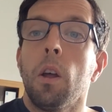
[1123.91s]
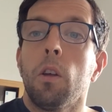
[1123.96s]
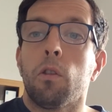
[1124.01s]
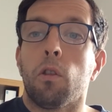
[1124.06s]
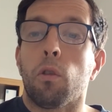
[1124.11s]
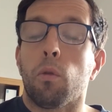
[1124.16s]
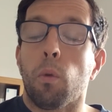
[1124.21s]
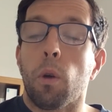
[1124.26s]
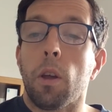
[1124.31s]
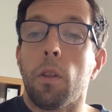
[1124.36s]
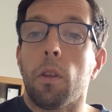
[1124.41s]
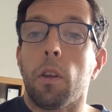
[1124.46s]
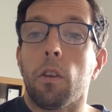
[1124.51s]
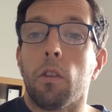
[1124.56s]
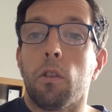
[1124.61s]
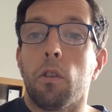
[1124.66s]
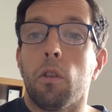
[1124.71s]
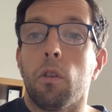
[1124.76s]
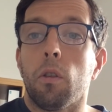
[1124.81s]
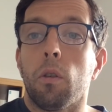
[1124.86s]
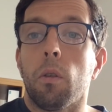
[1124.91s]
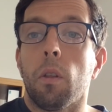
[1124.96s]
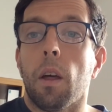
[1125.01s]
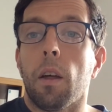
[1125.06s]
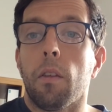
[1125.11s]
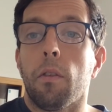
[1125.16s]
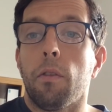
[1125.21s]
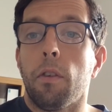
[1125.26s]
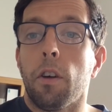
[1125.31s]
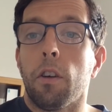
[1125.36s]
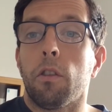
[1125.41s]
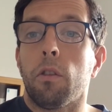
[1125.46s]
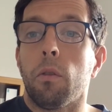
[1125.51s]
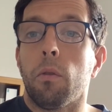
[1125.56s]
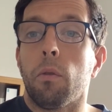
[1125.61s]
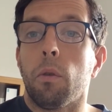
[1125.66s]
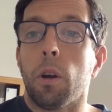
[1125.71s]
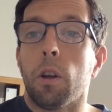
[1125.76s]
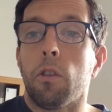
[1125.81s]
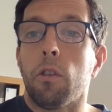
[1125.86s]
So 3 things to do there. First
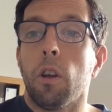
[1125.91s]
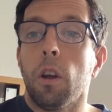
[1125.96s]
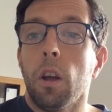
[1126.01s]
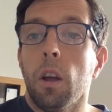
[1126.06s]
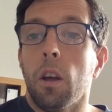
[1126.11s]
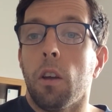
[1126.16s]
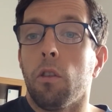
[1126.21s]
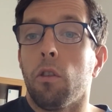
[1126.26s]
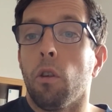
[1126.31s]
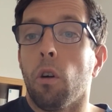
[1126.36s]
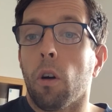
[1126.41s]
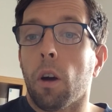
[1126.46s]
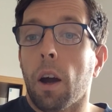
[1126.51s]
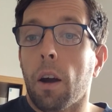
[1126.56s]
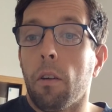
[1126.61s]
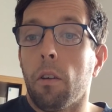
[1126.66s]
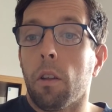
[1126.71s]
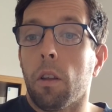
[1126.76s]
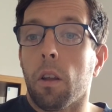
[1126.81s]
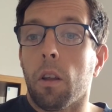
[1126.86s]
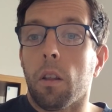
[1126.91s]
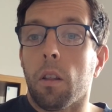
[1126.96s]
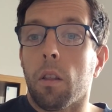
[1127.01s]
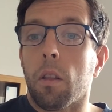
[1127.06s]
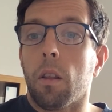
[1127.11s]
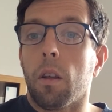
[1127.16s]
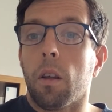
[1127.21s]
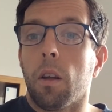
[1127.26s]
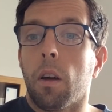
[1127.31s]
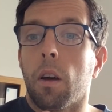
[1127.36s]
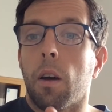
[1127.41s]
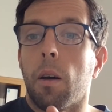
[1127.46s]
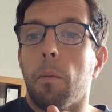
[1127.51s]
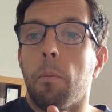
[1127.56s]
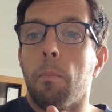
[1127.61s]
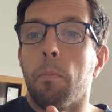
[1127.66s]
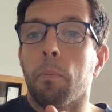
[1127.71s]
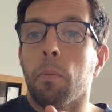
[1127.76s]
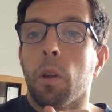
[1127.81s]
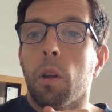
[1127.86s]
of which is your character,
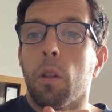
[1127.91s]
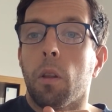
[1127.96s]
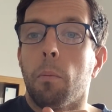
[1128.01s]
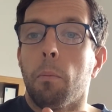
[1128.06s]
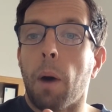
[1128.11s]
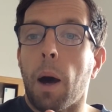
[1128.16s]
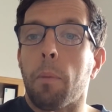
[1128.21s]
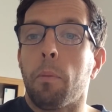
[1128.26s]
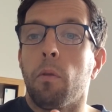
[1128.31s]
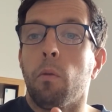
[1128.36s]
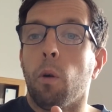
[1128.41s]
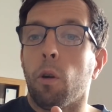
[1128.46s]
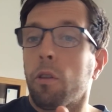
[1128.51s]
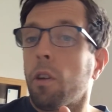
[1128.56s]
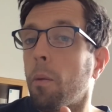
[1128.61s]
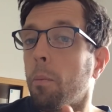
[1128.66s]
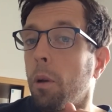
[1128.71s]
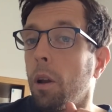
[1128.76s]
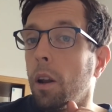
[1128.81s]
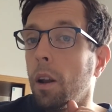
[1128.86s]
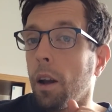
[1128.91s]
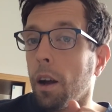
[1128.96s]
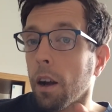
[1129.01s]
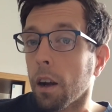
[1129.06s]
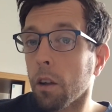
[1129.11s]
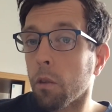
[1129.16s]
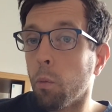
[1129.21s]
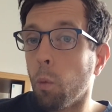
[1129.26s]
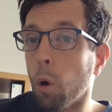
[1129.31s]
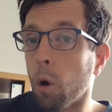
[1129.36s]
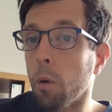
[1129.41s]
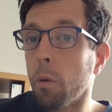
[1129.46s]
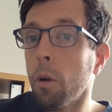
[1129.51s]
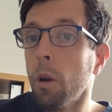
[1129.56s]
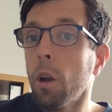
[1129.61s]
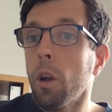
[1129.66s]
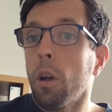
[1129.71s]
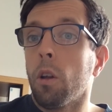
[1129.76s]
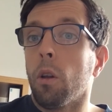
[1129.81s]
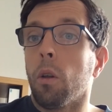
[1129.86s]
the map of what's happening in Act 1,
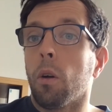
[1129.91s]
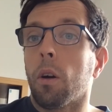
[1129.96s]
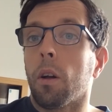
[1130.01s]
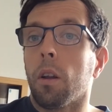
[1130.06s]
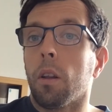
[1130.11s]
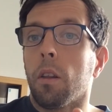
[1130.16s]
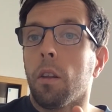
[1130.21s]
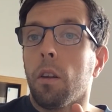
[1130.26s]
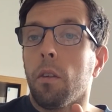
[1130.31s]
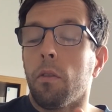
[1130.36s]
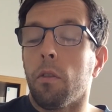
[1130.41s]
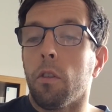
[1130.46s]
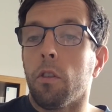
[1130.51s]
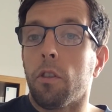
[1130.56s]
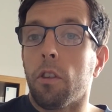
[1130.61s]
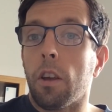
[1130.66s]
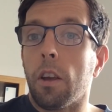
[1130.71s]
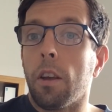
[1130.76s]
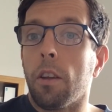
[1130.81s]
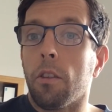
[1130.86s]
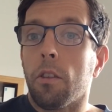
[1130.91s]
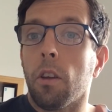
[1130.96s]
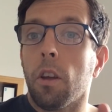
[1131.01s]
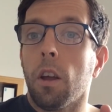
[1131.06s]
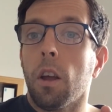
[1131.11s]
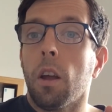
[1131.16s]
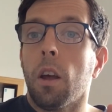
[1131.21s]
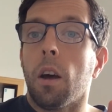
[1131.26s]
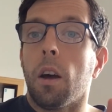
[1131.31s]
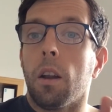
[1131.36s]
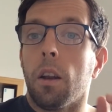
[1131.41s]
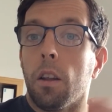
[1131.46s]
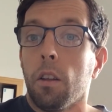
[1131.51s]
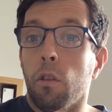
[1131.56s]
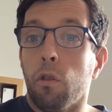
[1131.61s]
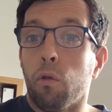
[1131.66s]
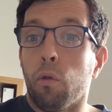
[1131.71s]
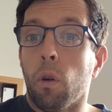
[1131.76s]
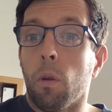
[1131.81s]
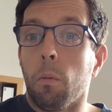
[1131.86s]
looking at the different scenes and
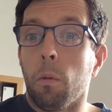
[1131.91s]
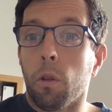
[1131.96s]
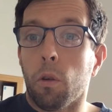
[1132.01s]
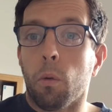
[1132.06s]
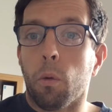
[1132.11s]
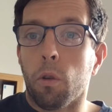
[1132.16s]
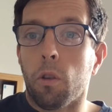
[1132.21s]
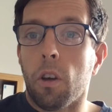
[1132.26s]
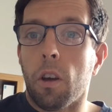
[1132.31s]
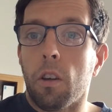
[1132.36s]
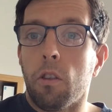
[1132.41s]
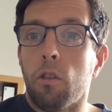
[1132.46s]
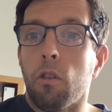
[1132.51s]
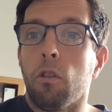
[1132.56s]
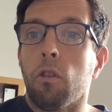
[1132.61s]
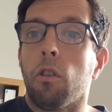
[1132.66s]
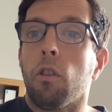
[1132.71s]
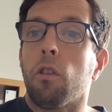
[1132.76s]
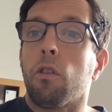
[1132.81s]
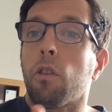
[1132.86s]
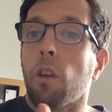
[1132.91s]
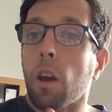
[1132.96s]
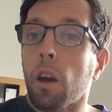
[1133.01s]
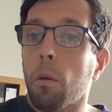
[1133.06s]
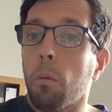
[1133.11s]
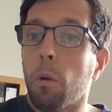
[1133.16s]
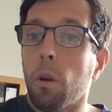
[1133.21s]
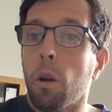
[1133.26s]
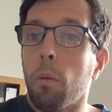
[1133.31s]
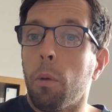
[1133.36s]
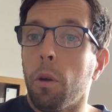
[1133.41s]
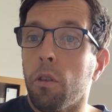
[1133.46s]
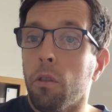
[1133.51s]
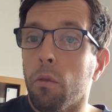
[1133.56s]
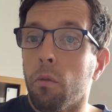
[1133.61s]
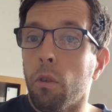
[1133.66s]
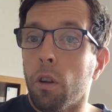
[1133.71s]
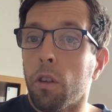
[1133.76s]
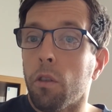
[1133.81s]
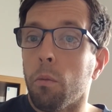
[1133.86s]
illustrating with quotations. The second one, a piece
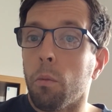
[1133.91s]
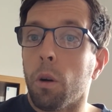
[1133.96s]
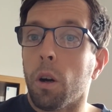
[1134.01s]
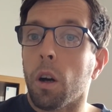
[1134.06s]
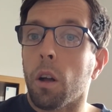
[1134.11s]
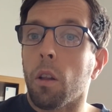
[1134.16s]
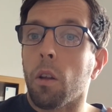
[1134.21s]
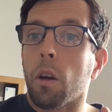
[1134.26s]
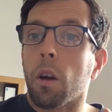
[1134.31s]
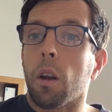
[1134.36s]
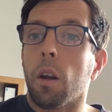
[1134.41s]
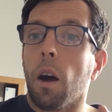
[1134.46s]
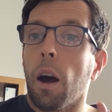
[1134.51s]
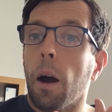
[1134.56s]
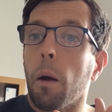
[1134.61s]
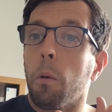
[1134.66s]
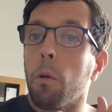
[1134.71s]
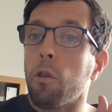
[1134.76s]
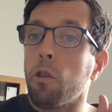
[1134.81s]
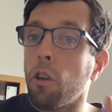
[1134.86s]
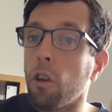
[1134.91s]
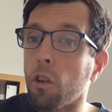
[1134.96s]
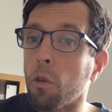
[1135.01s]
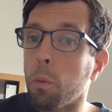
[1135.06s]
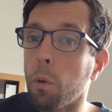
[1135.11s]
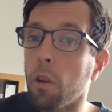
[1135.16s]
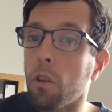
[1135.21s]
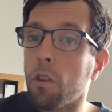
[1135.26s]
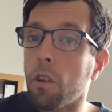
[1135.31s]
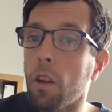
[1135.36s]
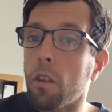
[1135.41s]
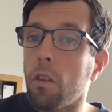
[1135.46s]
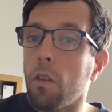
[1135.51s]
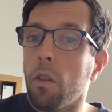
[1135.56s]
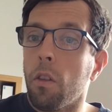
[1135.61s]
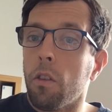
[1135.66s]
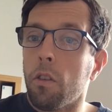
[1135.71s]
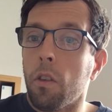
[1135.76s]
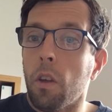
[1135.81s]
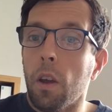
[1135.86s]
of written work looking at how is Shakespeare setting
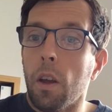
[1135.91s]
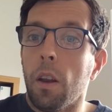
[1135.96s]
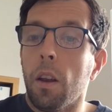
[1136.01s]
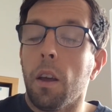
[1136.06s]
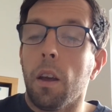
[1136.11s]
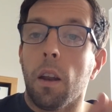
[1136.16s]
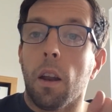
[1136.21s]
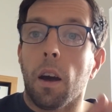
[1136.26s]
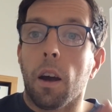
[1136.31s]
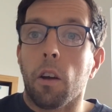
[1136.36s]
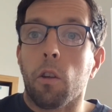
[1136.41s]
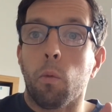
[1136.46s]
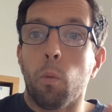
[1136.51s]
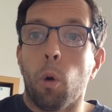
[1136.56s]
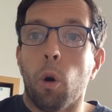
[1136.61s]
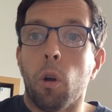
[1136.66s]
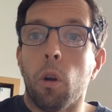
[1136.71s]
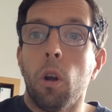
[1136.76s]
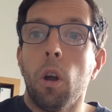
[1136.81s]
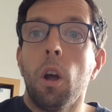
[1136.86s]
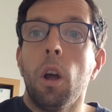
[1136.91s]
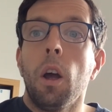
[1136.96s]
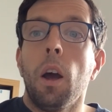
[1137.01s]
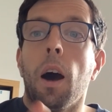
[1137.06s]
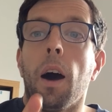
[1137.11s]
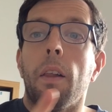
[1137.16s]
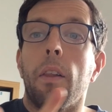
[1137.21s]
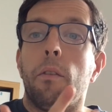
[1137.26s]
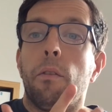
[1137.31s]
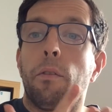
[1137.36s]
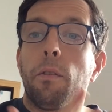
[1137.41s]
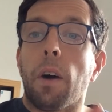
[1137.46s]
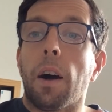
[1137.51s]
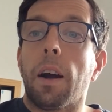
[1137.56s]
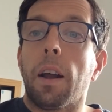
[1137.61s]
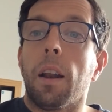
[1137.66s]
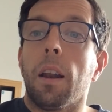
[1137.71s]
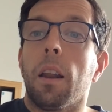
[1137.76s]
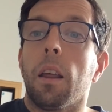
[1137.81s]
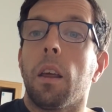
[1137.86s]
the scene in Act 1, and then
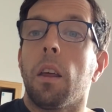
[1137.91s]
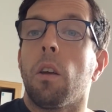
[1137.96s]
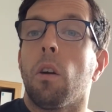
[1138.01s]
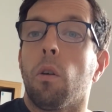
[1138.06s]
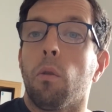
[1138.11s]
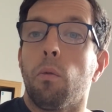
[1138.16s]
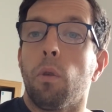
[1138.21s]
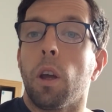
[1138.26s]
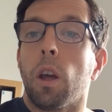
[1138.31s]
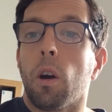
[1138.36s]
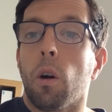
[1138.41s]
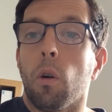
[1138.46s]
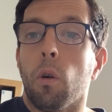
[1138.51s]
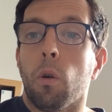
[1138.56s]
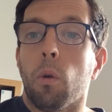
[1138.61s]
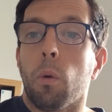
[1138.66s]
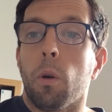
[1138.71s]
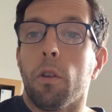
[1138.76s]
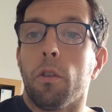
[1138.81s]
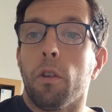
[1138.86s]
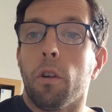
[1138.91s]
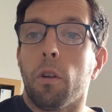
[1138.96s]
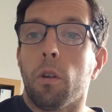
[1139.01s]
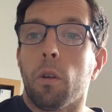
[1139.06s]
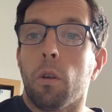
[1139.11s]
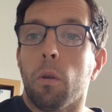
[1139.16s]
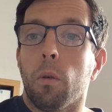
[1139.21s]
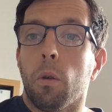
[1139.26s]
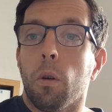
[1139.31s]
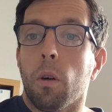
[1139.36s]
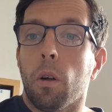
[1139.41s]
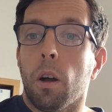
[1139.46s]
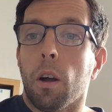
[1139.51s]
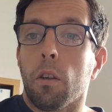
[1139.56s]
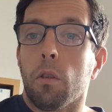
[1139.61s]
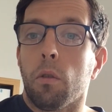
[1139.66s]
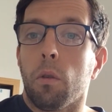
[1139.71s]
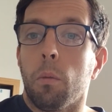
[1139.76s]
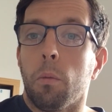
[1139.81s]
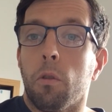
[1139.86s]
finally your recall quiz on Google
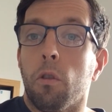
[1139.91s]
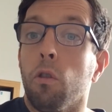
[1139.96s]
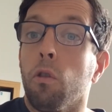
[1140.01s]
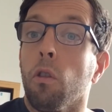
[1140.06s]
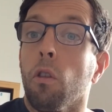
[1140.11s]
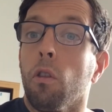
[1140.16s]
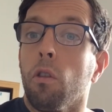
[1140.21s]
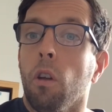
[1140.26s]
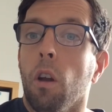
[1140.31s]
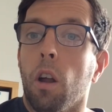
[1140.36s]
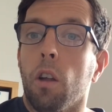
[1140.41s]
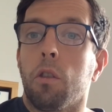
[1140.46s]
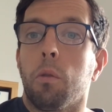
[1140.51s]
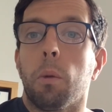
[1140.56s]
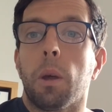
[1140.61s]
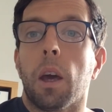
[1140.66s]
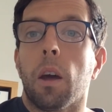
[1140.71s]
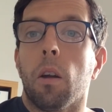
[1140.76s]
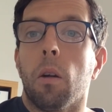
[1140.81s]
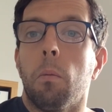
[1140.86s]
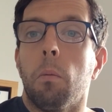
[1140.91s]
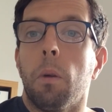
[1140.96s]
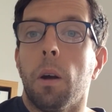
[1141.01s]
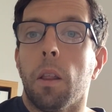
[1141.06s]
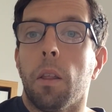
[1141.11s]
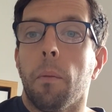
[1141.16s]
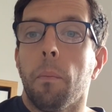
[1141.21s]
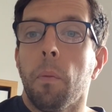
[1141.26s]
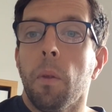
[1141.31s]
Classroom. So there's a lot to be getting on with.